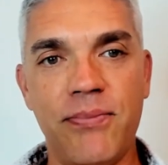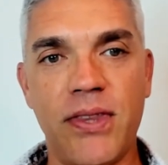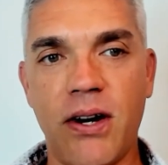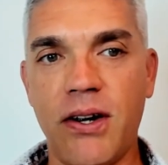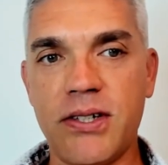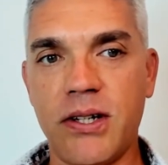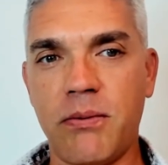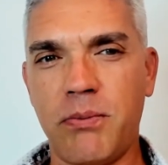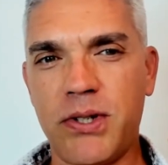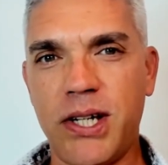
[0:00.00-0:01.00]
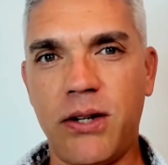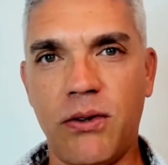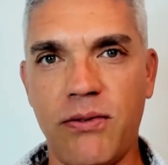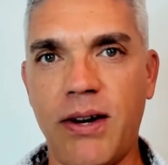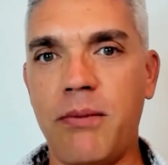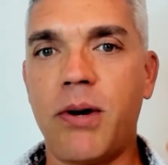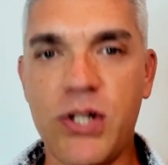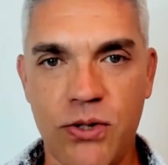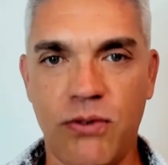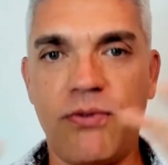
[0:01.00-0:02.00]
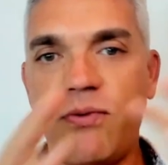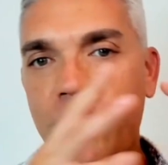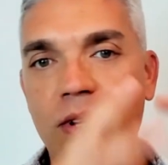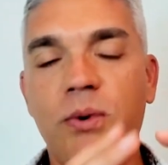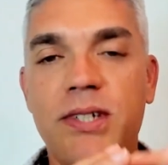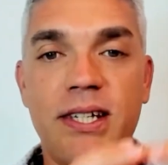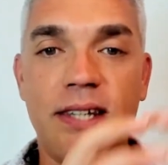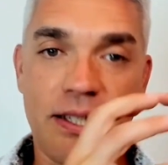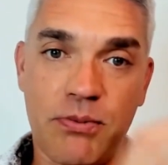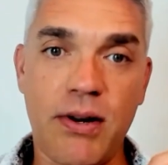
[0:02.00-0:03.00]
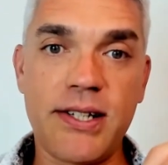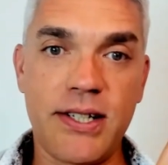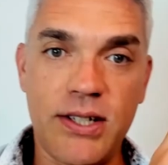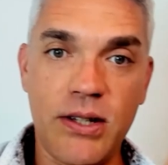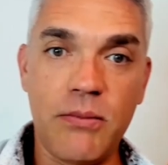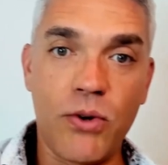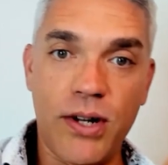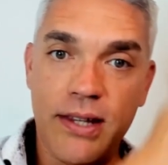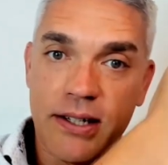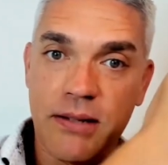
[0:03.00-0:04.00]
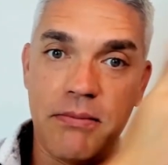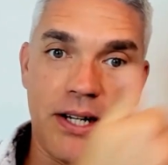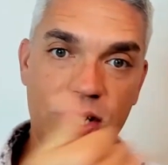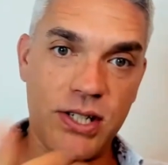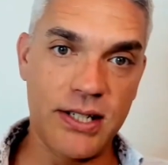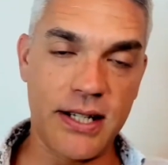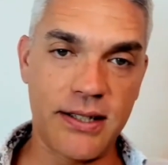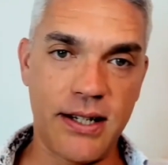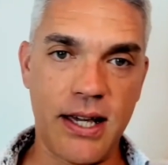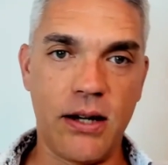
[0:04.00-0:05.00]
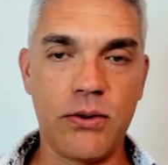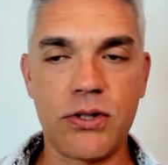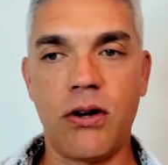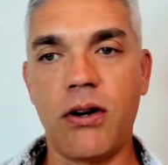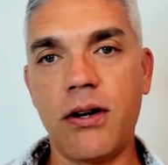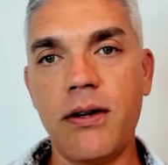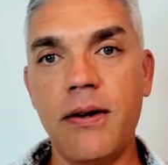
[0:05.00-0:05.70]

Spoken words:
There is a particular vibrational frequency that's present in the morning that diminishes as the day goes on.